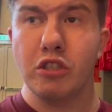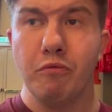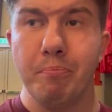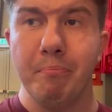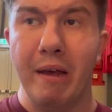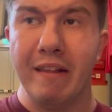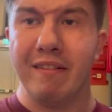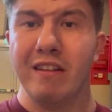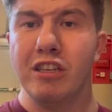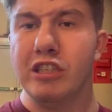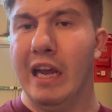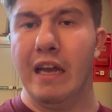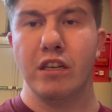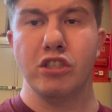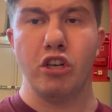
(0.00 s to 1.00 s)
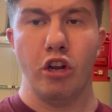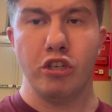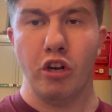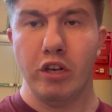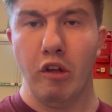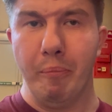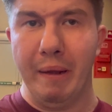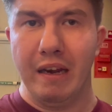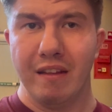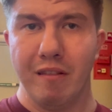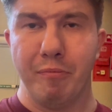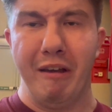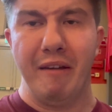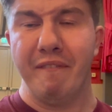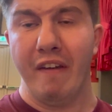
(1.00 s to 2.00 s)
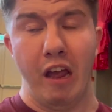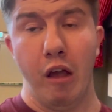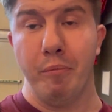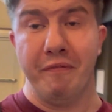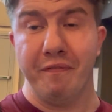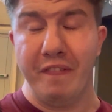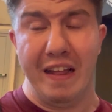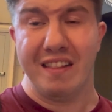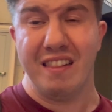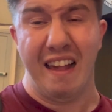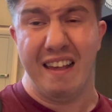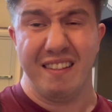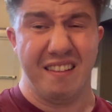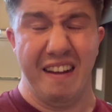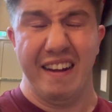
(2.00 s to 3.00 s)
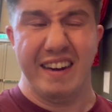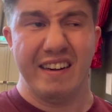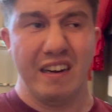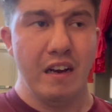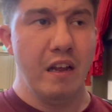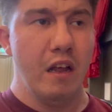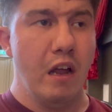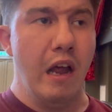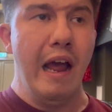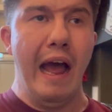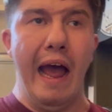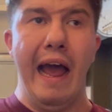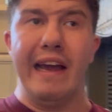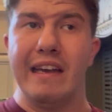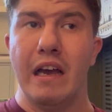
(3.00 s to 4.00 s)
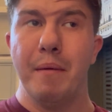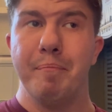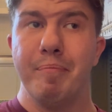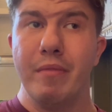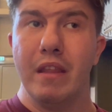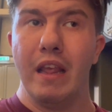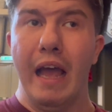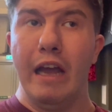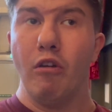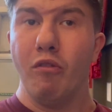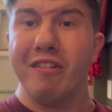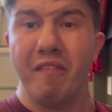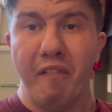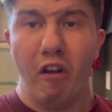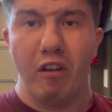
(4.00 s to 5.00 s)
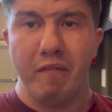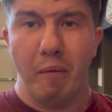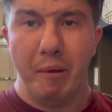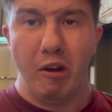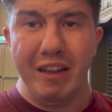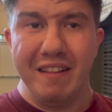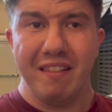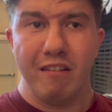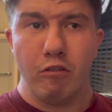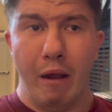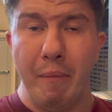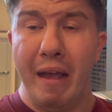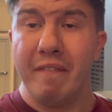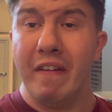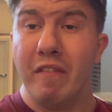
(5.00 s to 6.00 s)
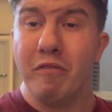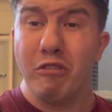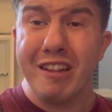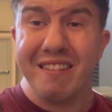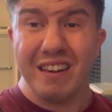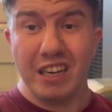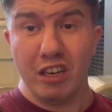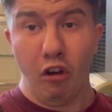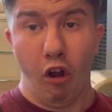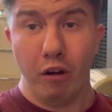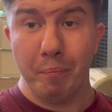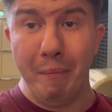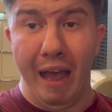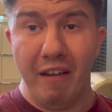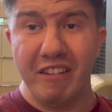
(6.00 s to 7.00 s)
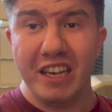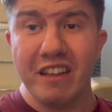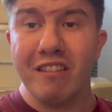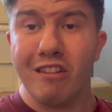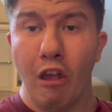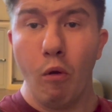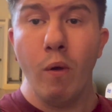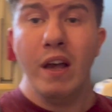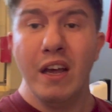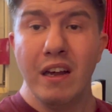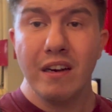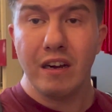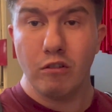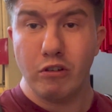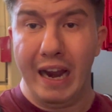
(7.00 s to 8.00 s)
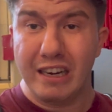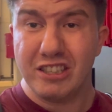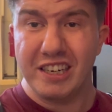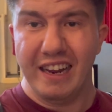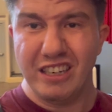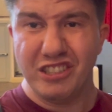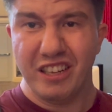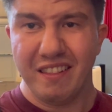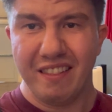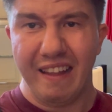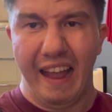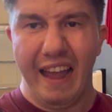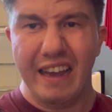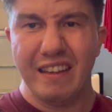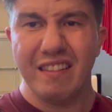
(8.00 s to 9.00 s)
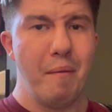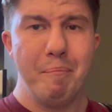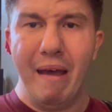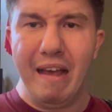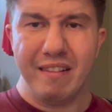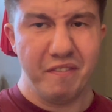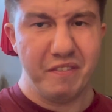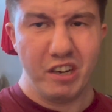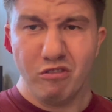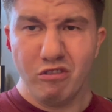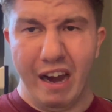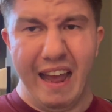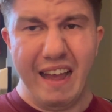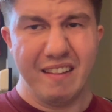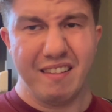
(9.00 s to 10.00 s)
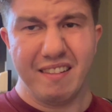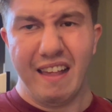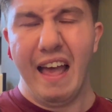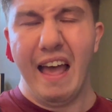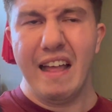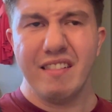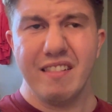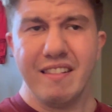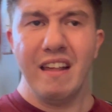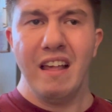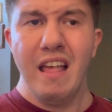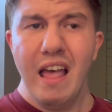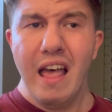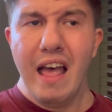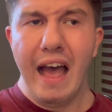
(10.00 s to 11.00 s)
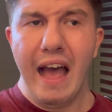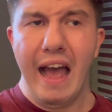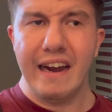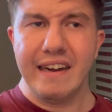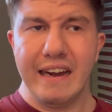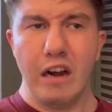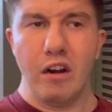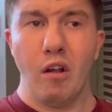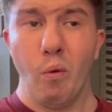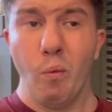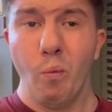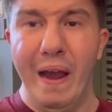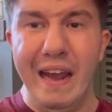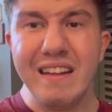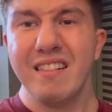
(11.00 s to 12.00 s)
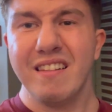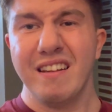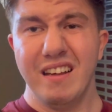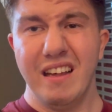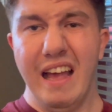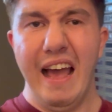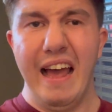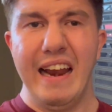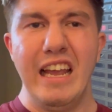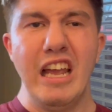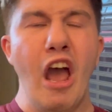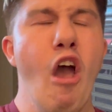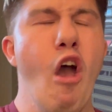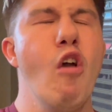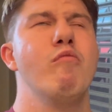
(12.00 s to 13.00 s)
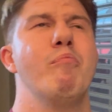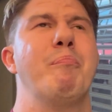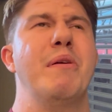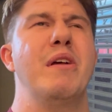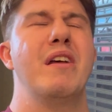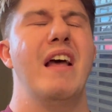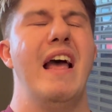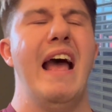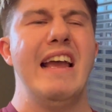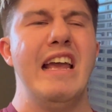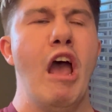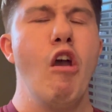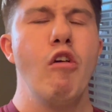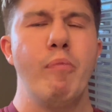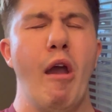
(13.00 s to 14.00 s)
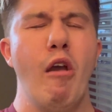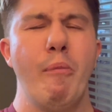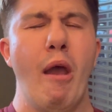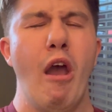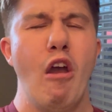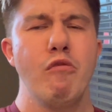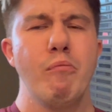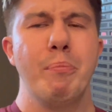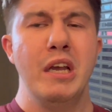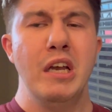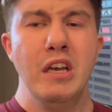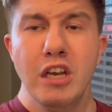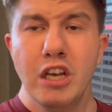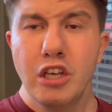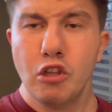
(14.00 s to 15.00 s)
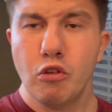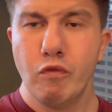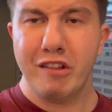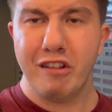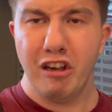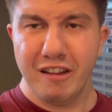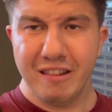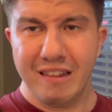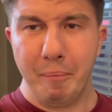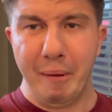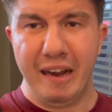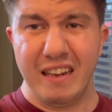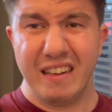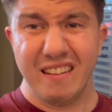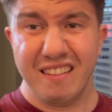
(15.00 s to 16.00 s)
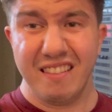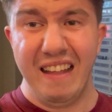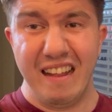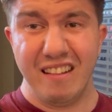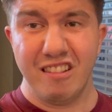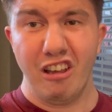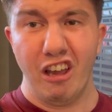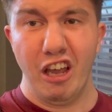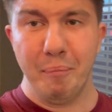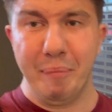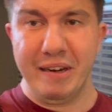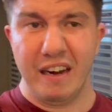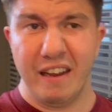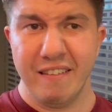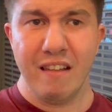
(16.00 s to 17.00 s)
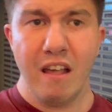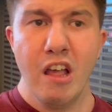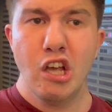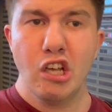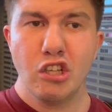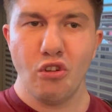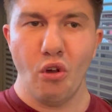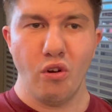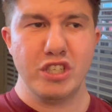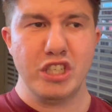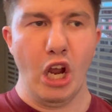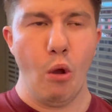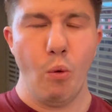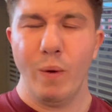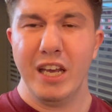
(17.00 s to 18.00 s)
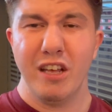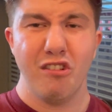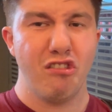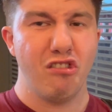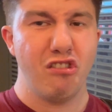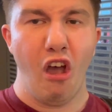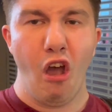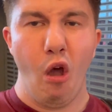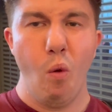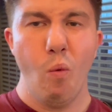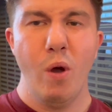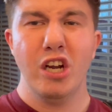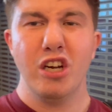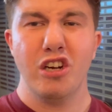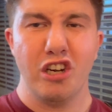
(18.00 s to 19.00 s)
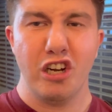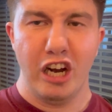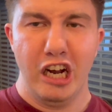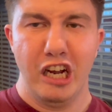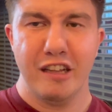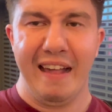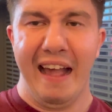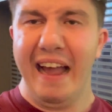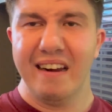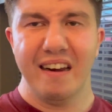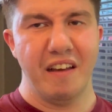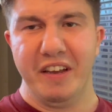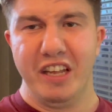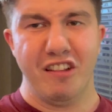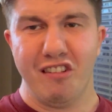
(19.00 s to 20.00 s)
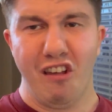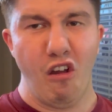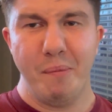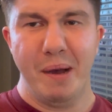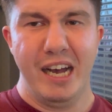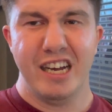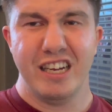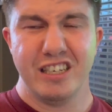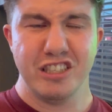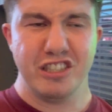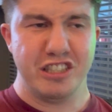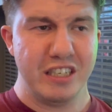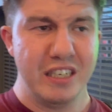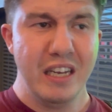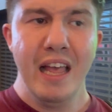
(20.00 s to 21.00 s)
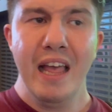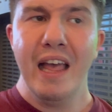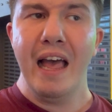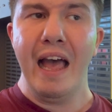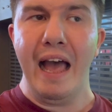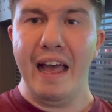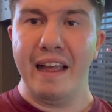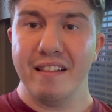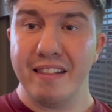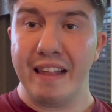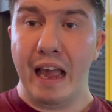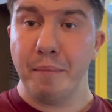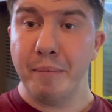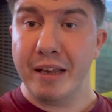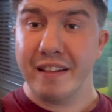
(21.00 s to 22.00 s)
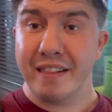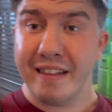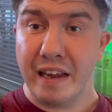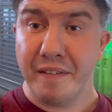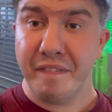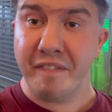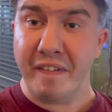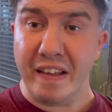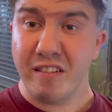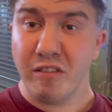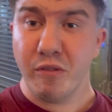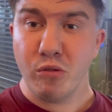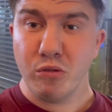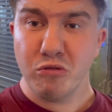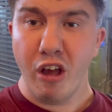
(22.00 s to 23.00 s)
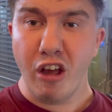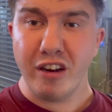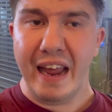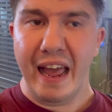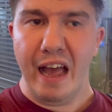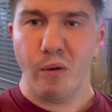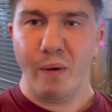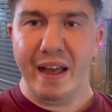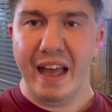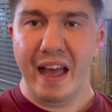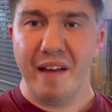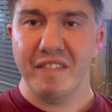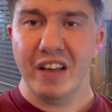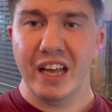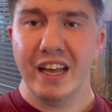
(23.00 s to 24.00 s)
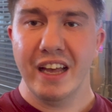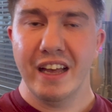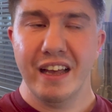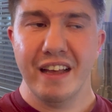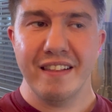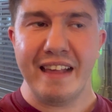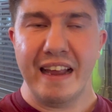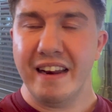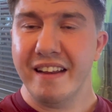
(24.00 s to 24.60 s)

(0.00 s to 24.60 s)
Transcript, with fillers: must see Jay and Josh on your Butlins, but they are fantastic. I um, I also follow them on Instagram, and they recently got married, so congratulations guys, massive congrats and I can't wait and I hope, I hope, I hope you return to the Olympics next year because your show is so good, I love it so much. And I'm excited for Festival Shop now at the